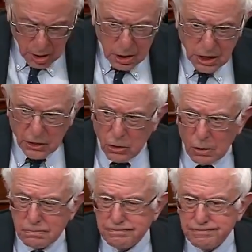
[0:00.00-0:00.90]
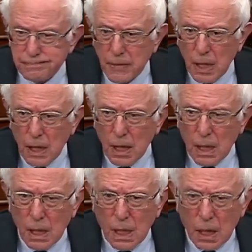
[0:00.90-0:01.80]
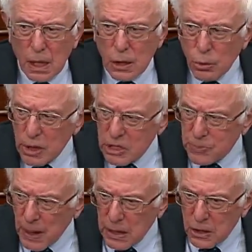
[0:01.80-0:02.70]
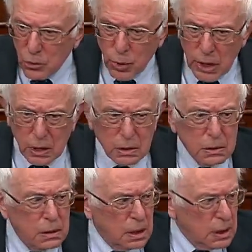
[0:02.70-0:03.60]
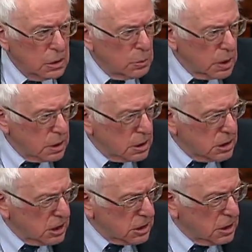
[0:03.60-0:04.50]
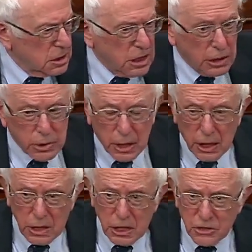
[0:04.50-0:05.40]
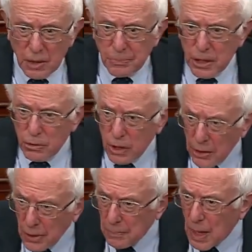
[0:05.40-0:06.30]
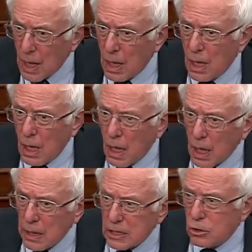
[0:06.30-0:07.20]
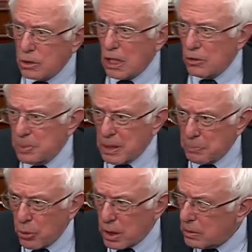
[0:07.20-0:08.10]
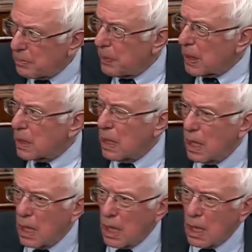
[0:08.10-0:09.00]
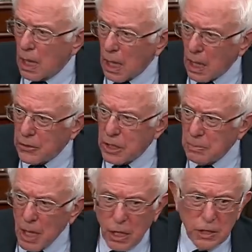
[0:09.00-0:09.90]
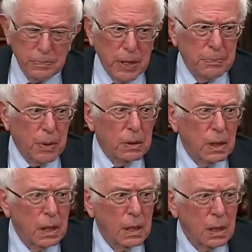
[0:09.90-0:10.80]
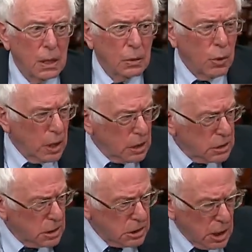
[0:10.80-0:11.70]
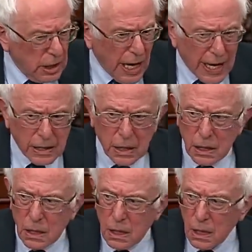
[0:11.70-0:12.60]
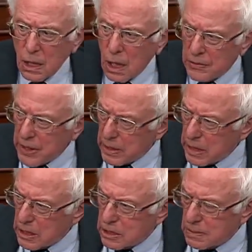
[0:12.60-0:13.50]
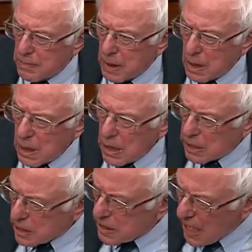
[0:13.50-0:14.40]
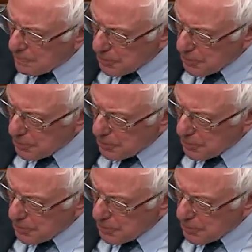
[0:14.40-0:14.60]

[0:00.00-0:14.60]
Senator all. I know you're spending the week dealing with assistant secretaries of something or another, and that's all terribly important, but the American people want us to start acting on their needs. And at the top of the